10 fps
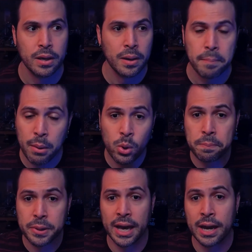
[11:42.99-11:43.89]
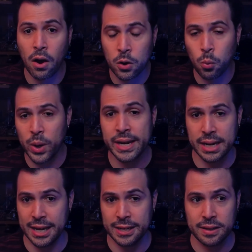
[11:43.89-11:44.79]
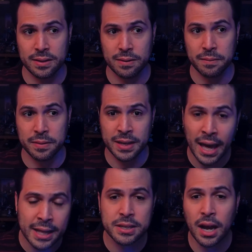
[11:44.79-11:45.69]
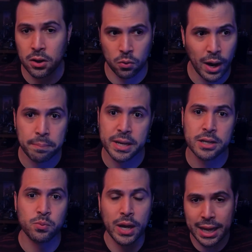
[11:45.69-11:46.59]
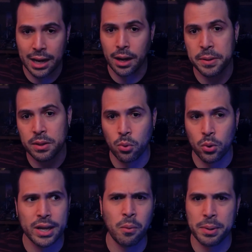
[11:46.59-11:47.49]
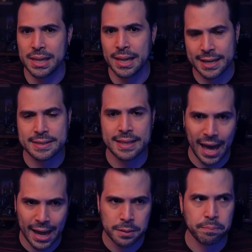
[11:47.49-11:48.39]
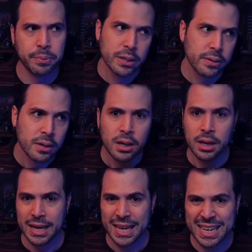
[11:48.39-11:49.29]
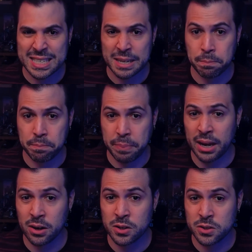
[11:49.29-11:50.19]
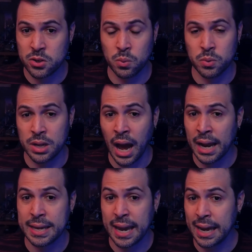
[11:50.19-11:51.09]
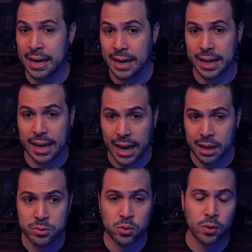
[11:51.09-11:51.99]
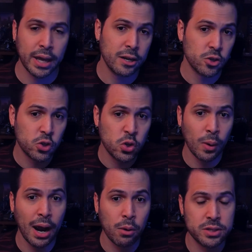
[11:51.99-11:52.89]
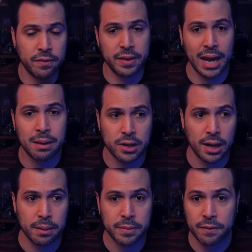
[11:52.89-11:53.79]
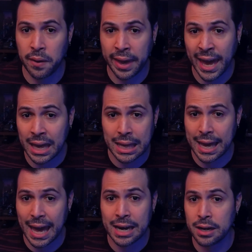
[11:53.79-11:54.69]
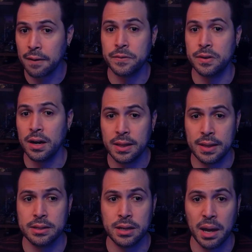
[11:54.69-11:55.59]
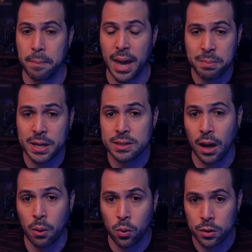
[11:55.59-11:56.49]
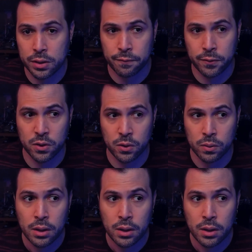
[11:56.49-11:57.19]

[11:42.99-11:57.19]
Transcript: Maybe we play on a weeknight. Yeah, it's not great because we got to get up in the morning. Nobody likes that. But is it better to not get any games or get 2 hours of game time? If you can't get enough done in that time, maybe it's not worth it for you.